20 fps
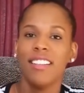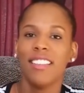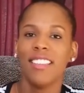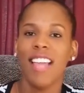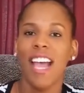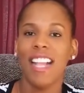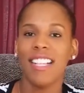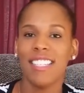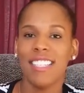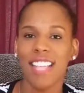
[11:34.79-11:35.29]

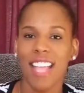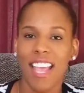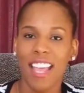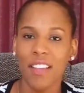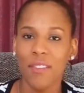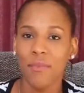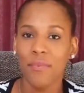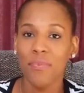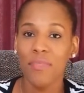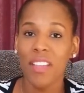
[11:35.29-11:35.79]
That's
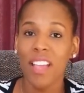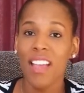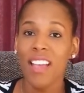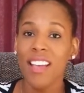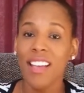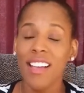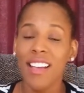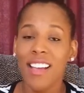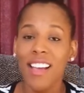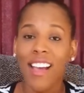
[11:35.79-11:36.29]
it.
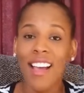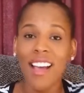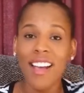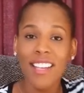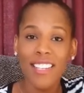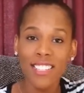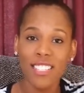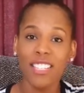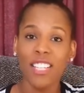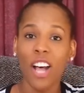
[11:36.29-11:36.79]

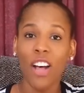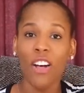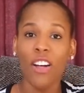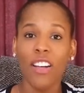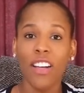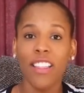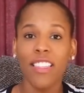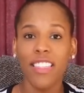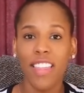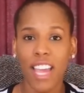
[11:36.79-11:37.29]

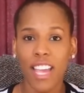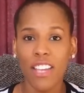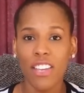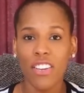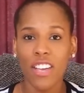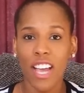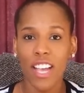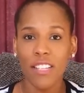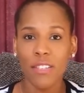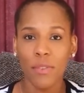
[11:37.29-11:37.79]
So thank
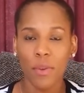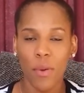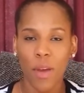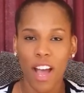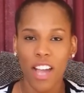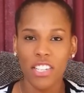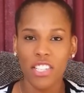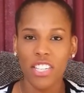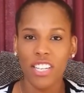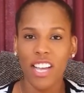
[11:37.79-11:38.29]
you guys for
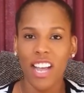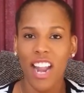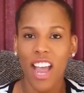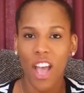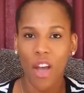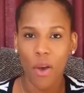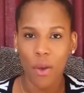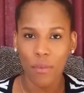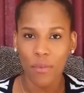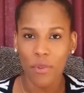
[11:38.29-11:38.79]
watching, and I
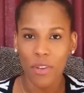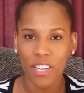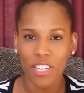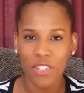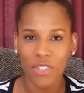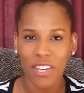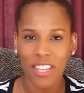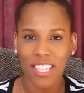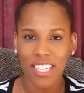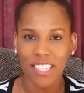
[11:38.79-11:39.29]
hope you
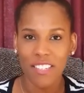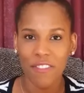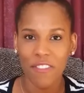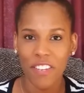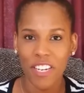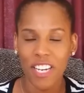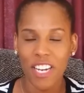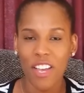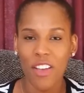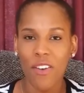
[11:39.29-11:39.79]
enjoyed this
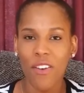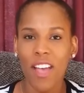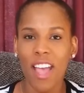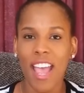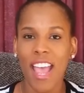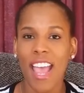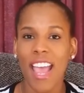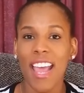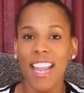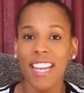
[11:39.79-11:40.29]
video,
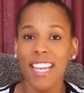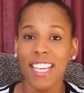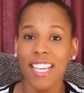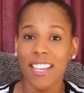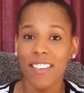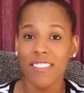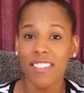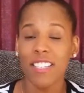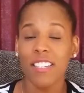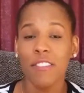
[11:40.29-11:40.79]
and
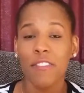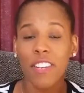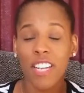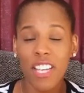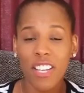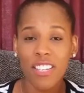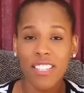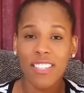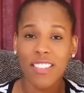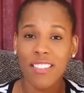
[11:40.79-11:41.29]
give this
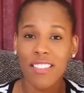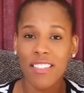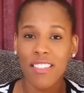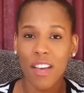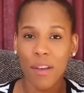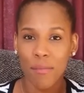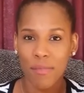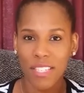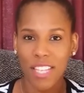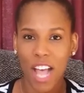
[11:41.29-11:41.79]
video a
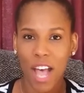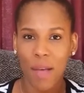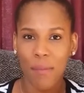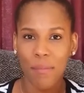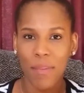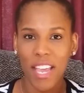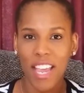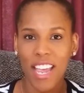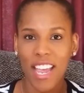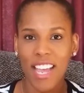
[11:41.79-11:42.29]
thumbs
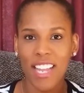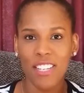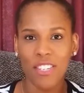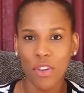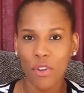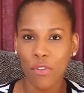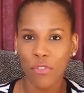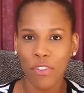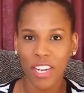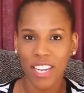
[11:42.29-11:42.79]
up, and
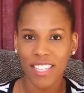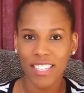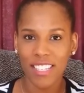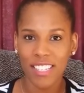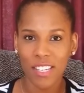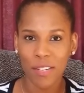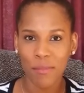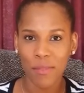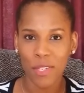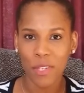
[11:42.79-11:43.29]
don't forget to
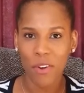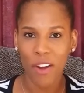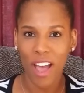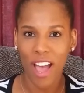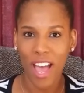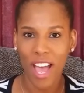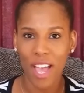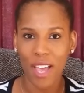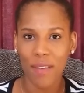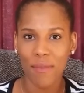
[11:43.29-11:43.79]

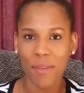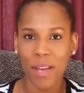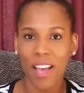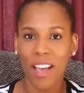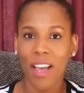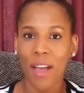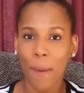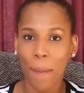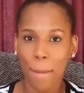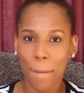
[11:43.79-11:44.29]
subscribe.
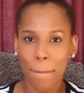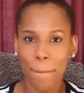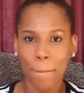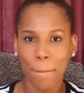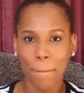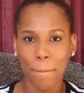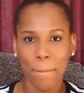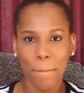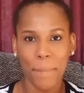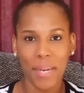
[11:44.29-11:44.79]

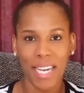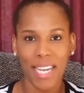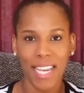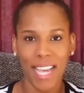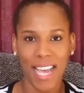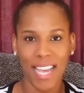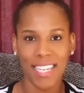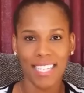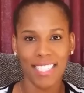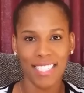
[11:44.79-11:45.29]
Bye
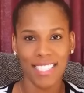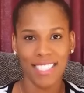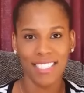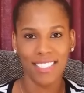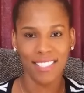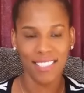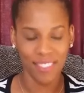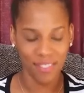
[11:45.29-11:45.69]
guys.